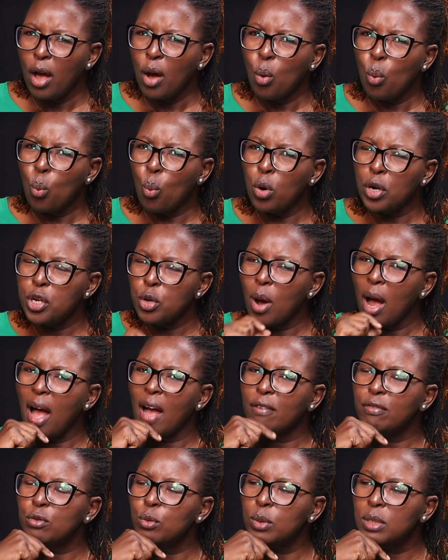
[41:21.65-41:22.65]
What do you
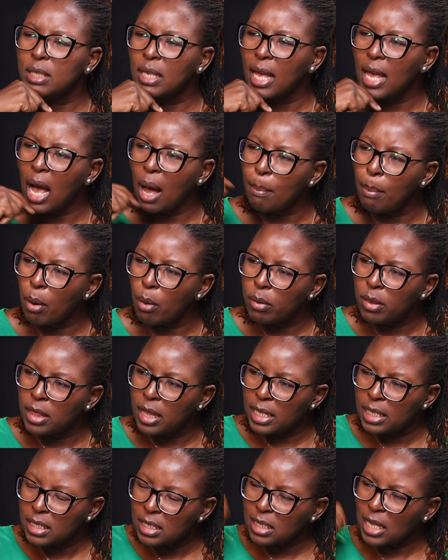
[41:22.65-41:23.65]
have to say about the
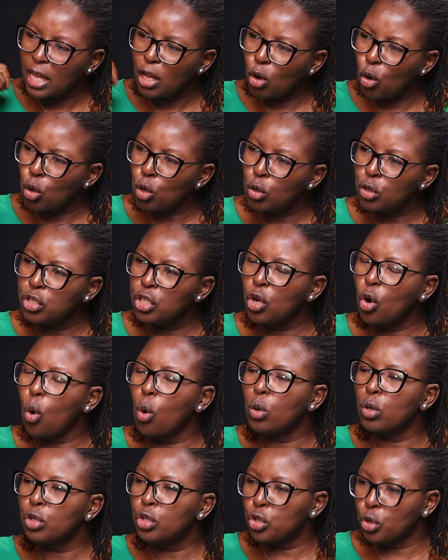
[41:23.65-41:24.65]
psychological
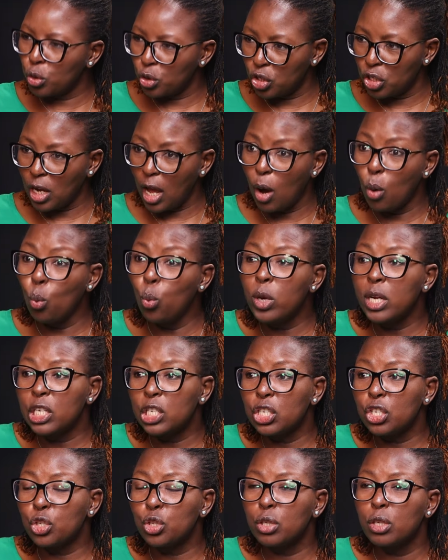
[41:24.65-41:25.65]
torture, which